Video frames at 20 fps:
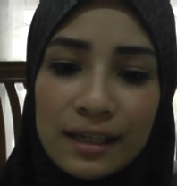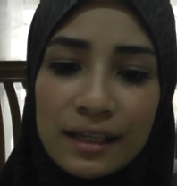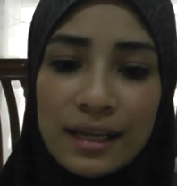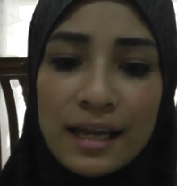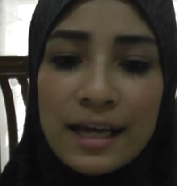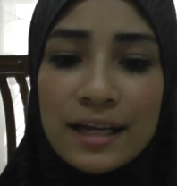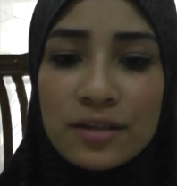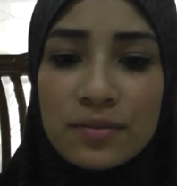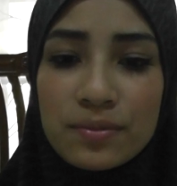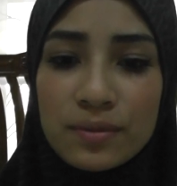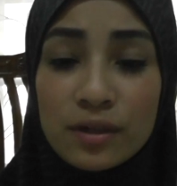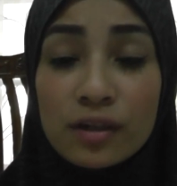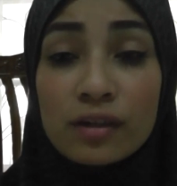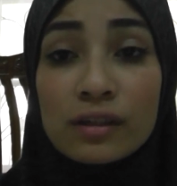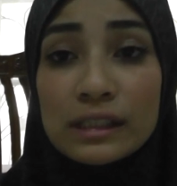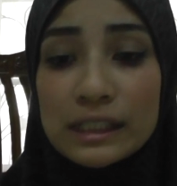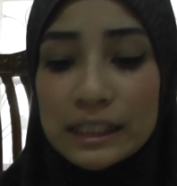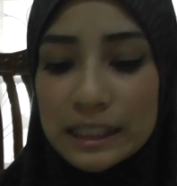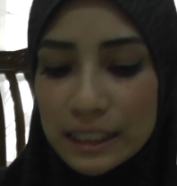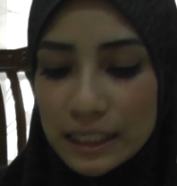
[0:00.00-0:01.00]
last but
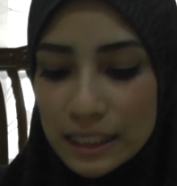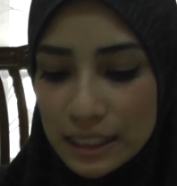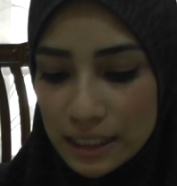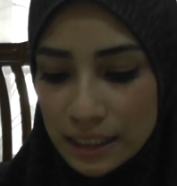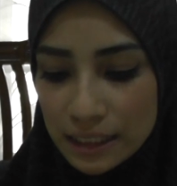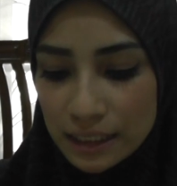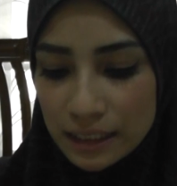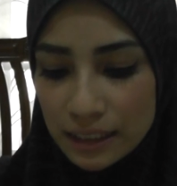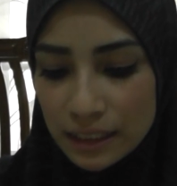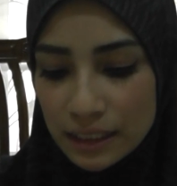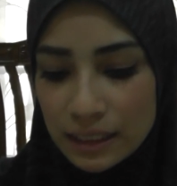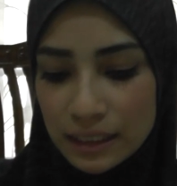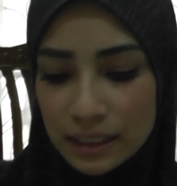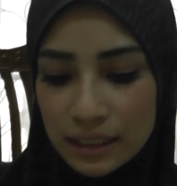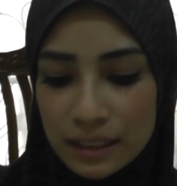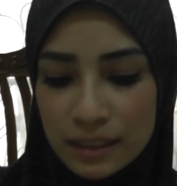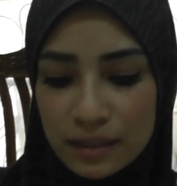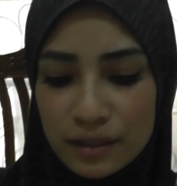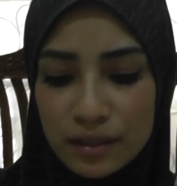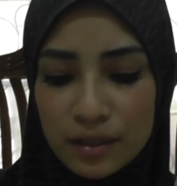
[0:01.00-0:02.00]
not least
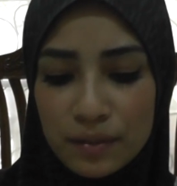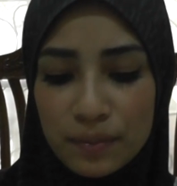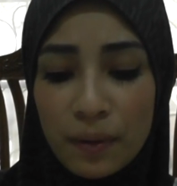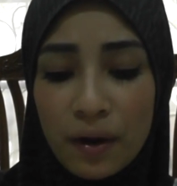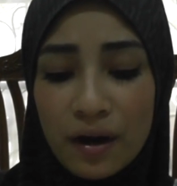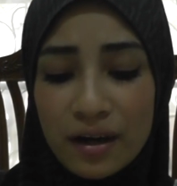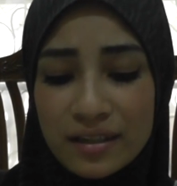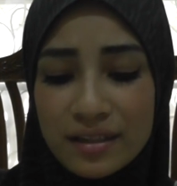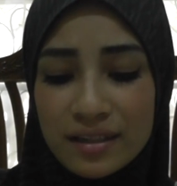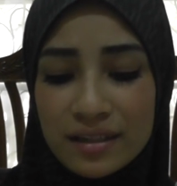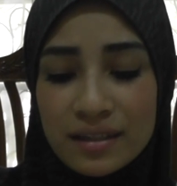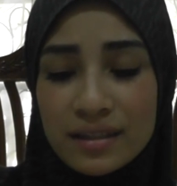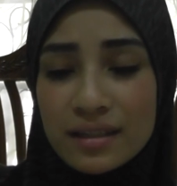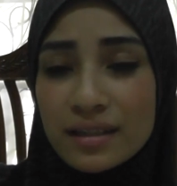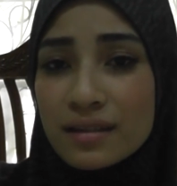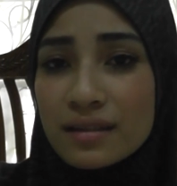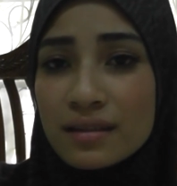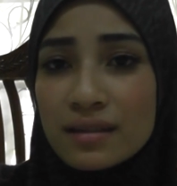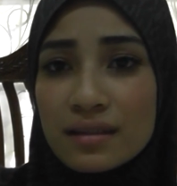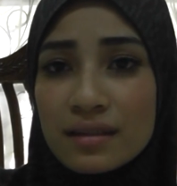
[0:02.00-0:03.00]
the
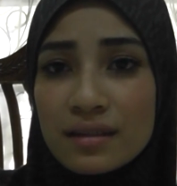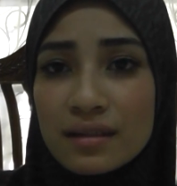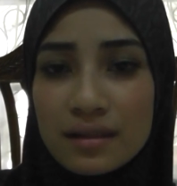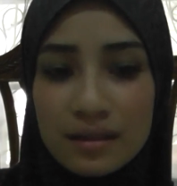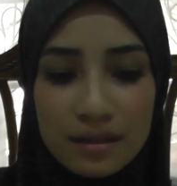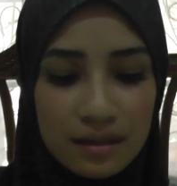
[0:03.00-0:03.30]
Posietint